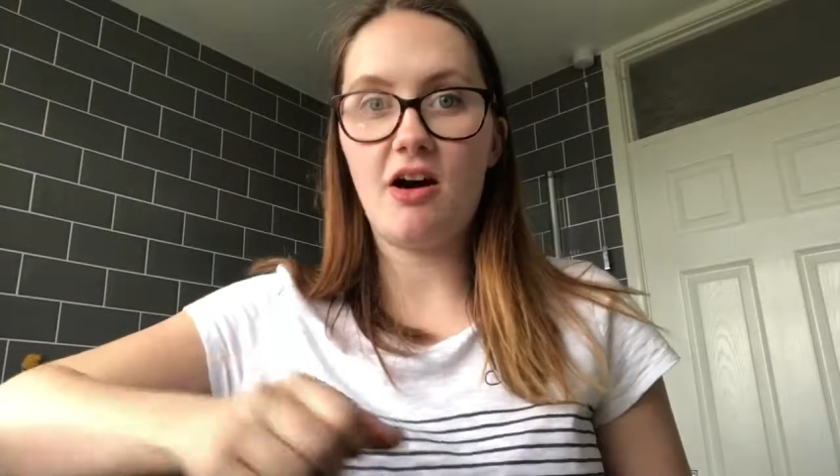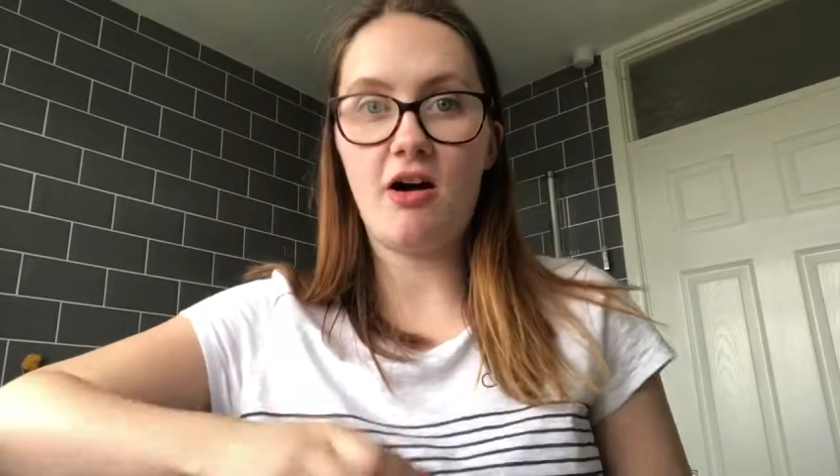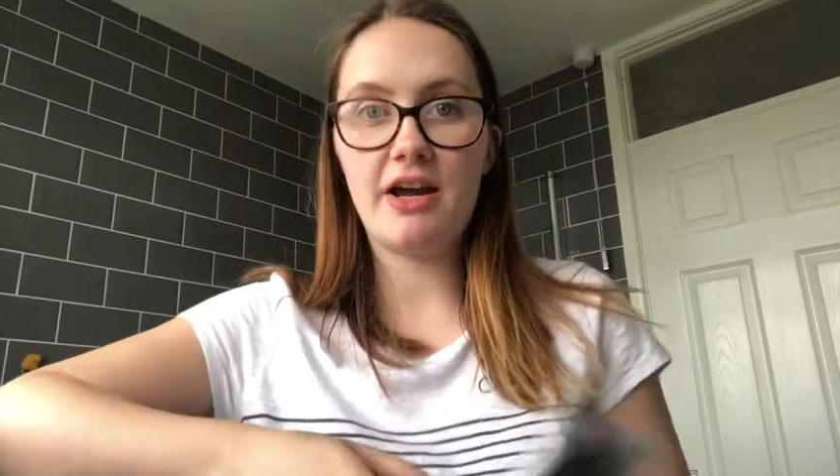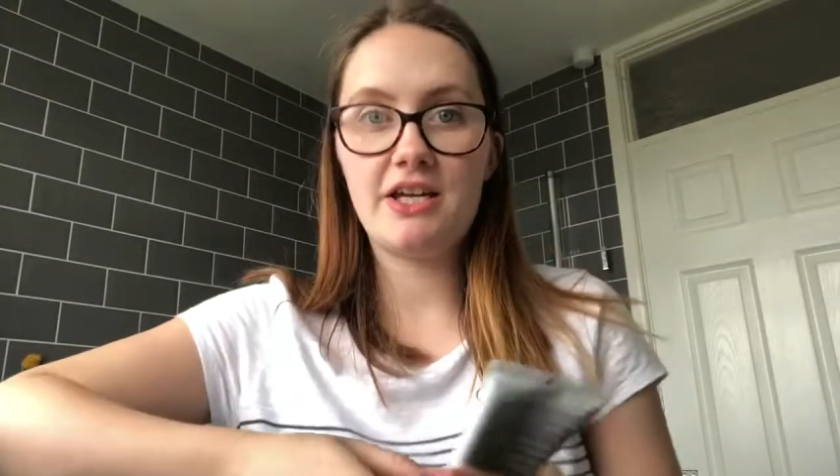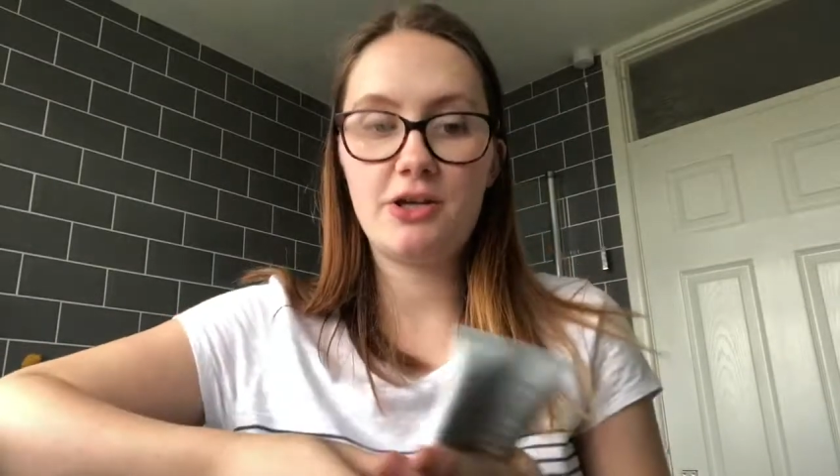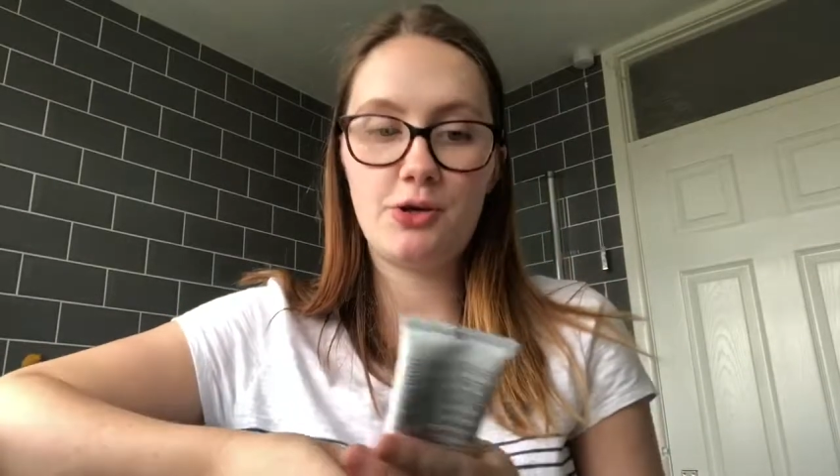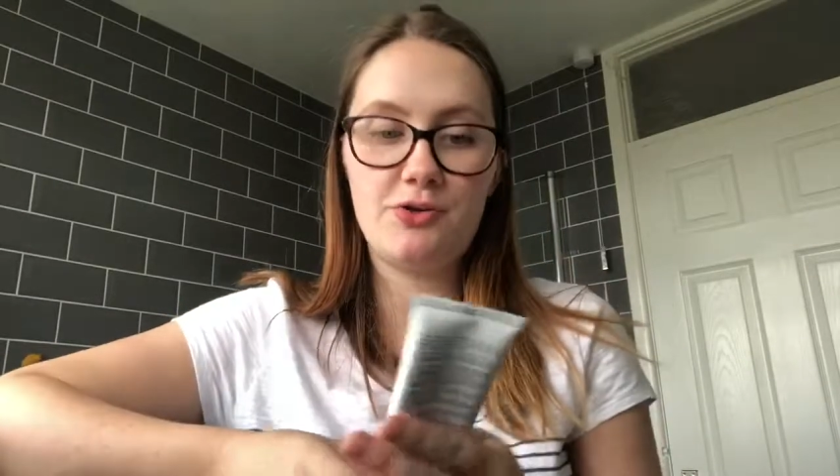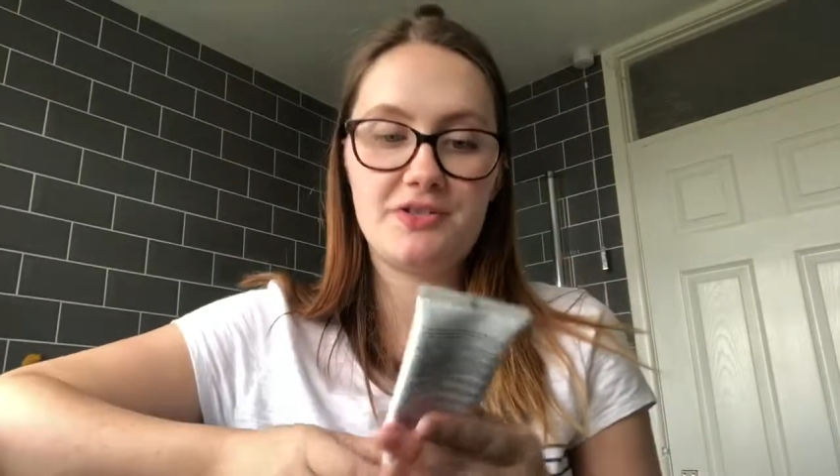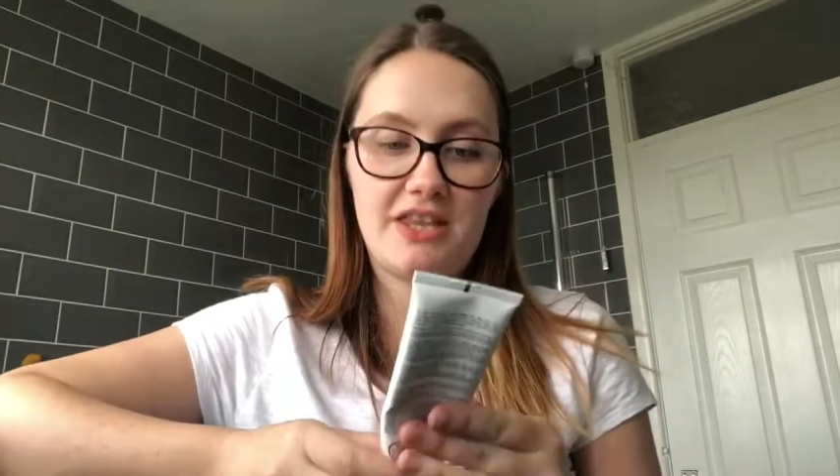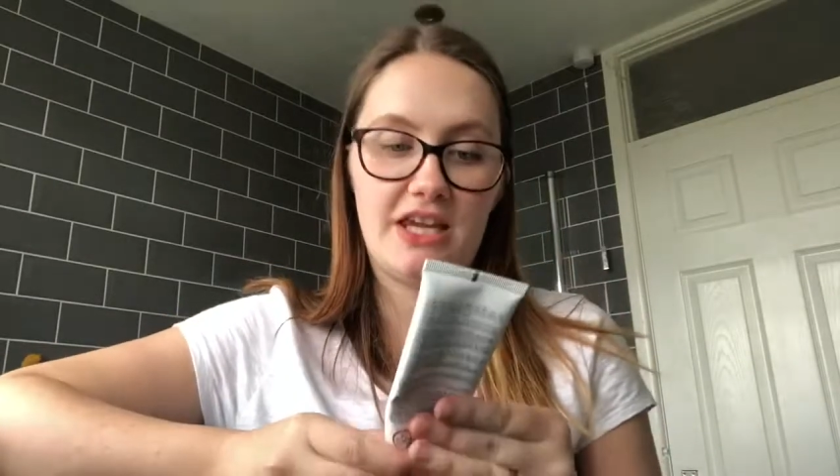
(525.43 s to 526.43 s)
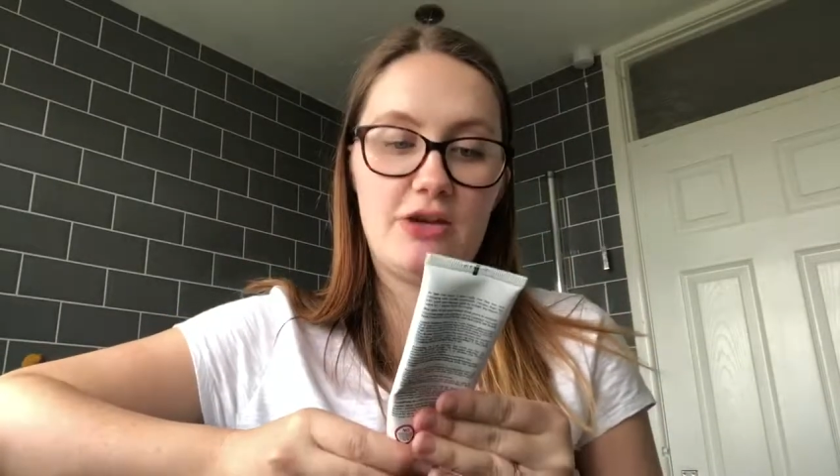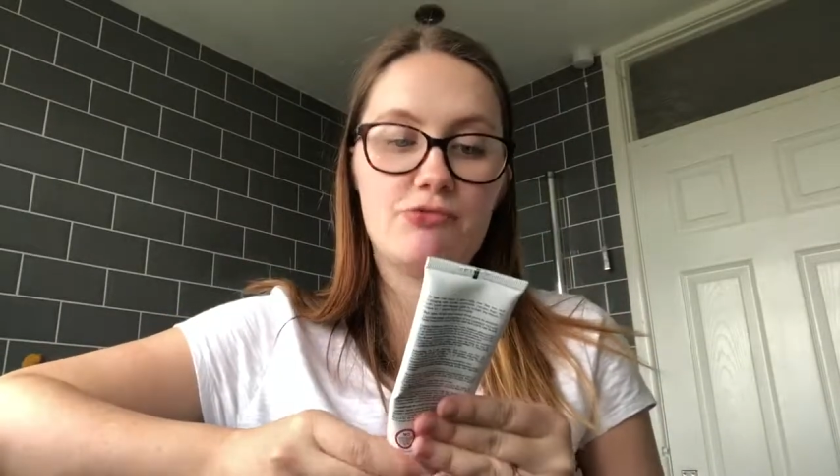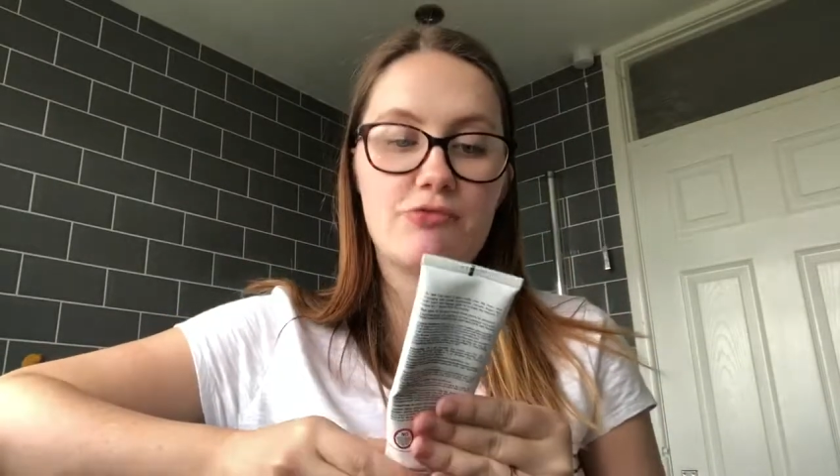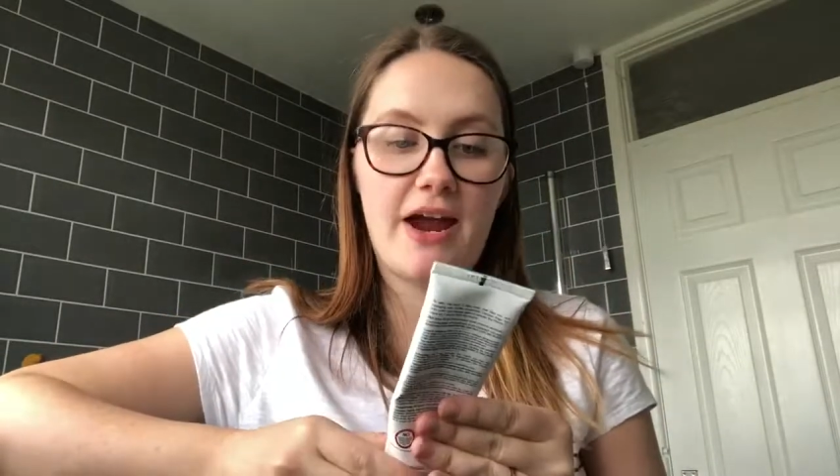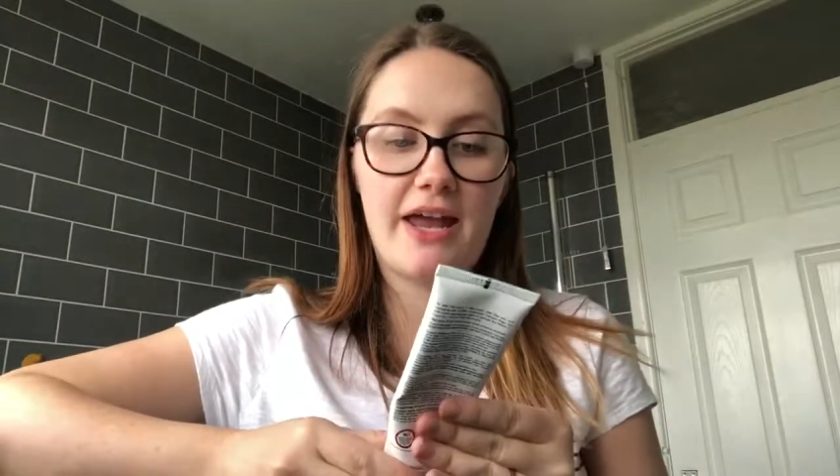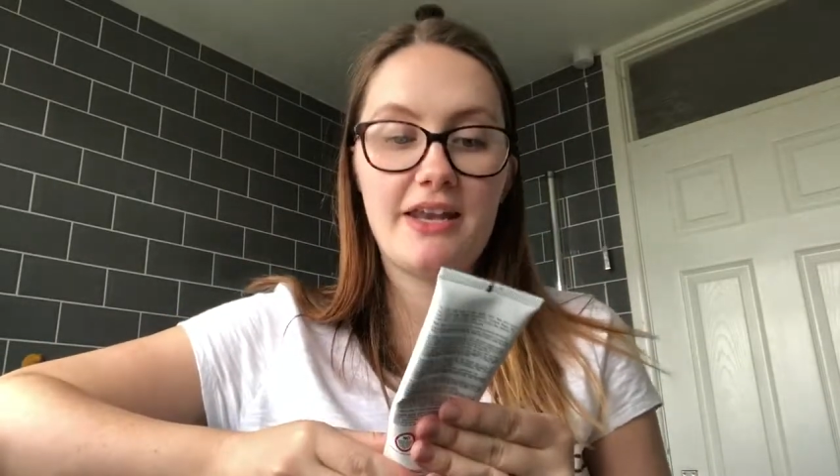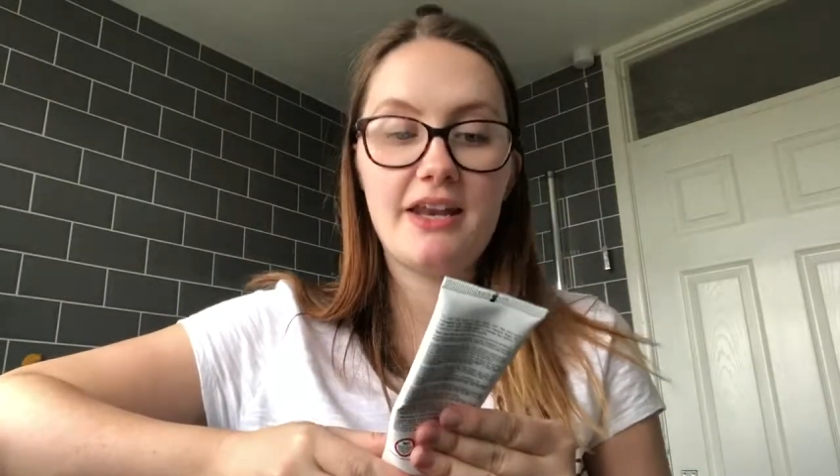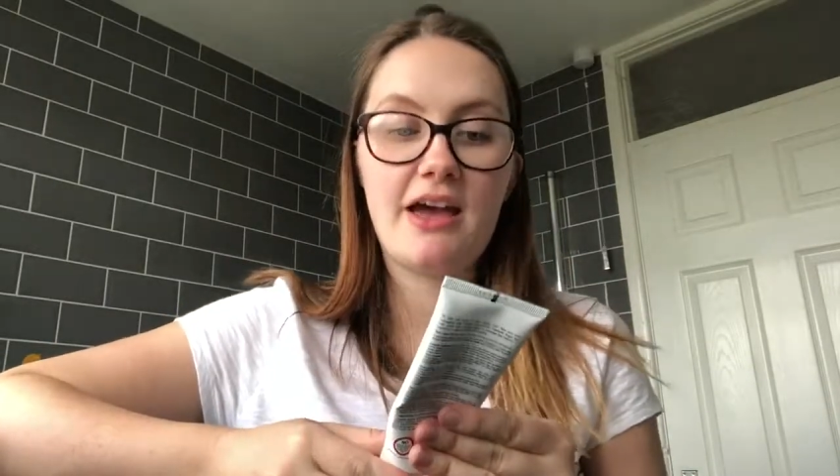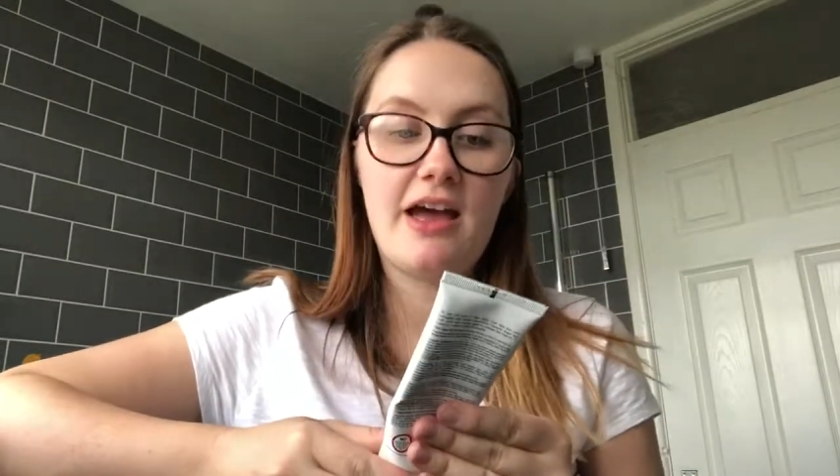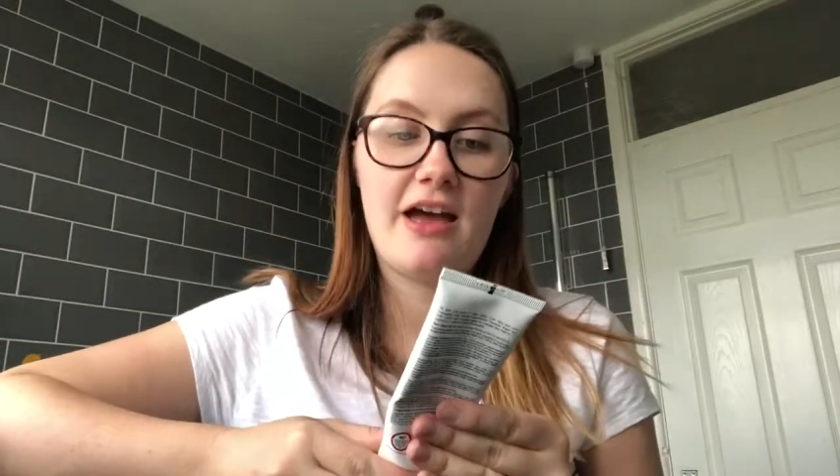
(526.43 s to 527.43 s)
I use the Ren